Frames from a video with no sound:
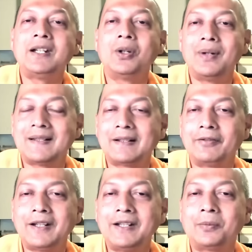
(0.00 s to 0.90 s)
know its
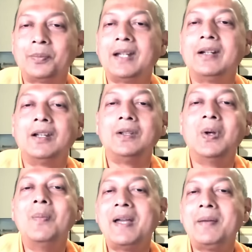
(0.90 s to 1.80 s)
suffering or pain.
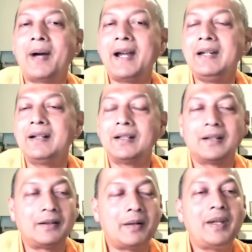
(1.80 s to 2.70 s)
You, my mind,
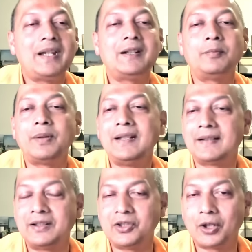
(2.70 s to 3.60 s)
remain in peace
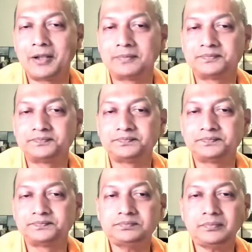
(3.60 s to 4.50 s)
and joy.
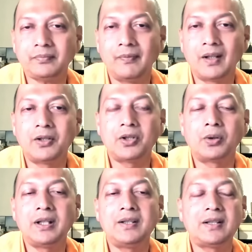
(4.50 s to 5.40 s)

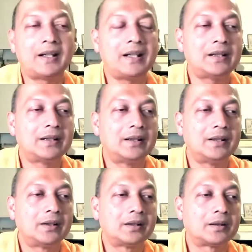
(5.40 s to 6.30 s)
Shorir jane,
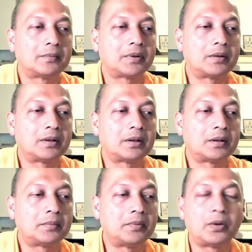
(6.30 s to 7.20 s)

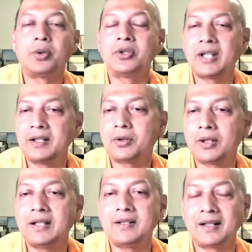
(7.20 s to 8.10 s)
rog jane,
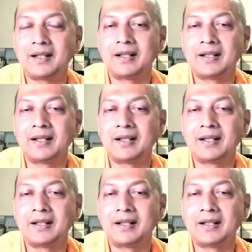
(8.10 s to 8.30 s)
shorir jane,